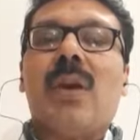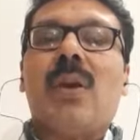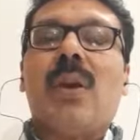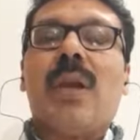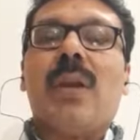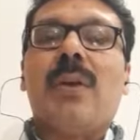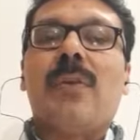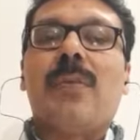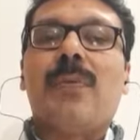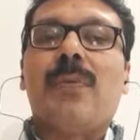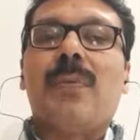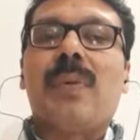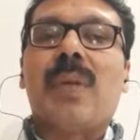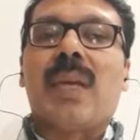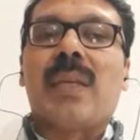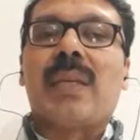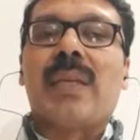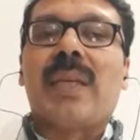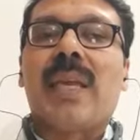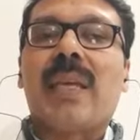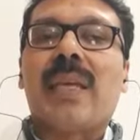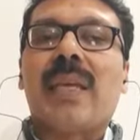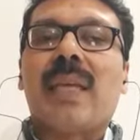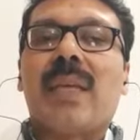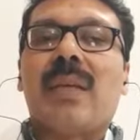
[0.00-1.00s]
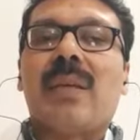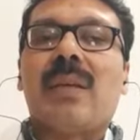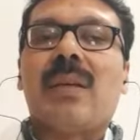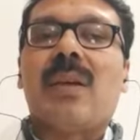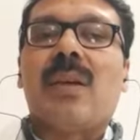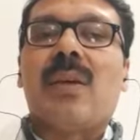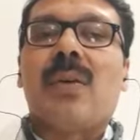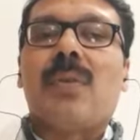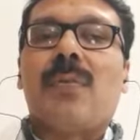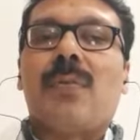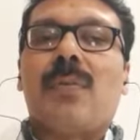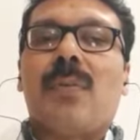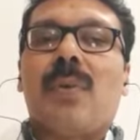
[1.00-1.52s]
if we are taking
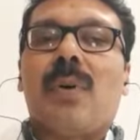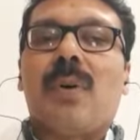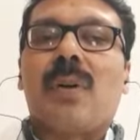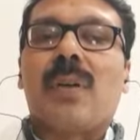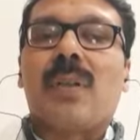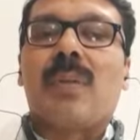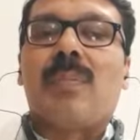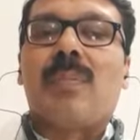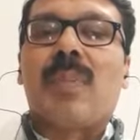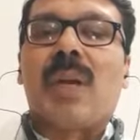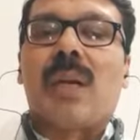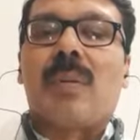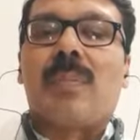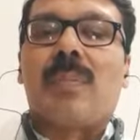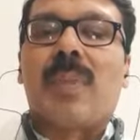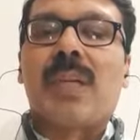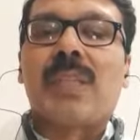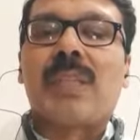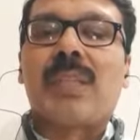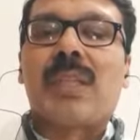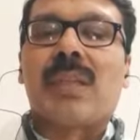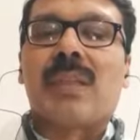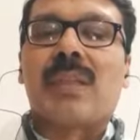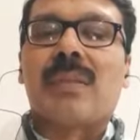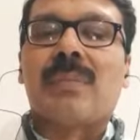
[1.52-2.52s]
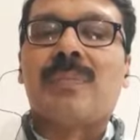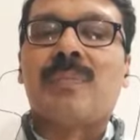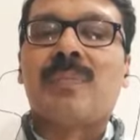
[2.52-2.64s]
for the blood pressure.